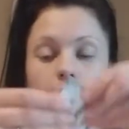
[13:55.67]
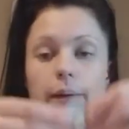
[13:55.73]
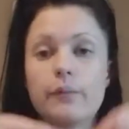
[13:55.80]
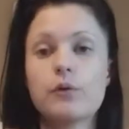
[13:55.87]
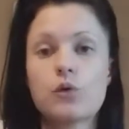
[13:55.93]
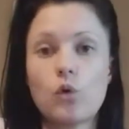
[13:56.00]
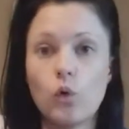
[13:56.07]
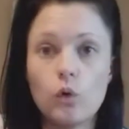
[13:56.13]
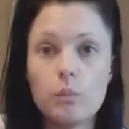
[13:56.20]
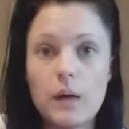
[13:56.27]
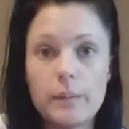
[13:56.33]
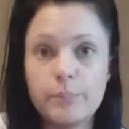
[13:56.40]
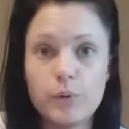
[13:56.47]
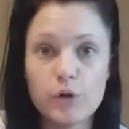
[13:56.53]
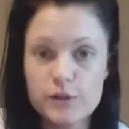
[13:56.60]
With all my
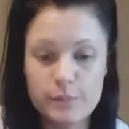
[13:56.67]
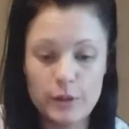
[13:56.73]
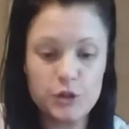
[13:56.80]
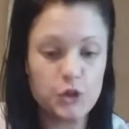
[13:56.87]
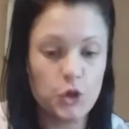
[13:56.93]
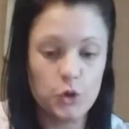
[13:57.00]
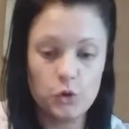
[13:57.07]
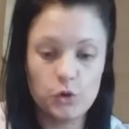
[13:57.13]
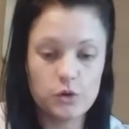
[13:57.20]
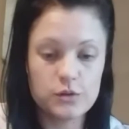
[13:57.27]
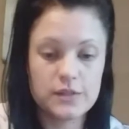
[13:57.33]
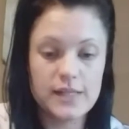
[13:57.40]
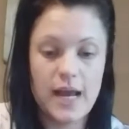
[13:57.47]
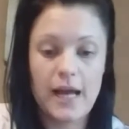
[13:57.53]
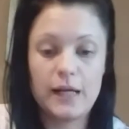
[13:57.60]
books, my
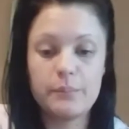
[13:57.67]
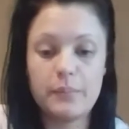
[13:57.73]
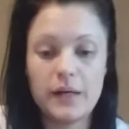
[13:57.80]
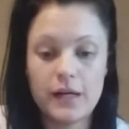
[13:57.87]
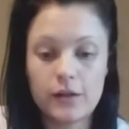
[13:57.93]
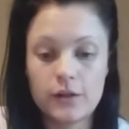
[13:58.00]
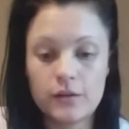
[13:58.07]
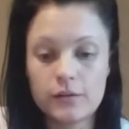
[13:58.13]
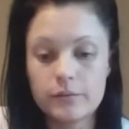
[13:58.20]
journals, and my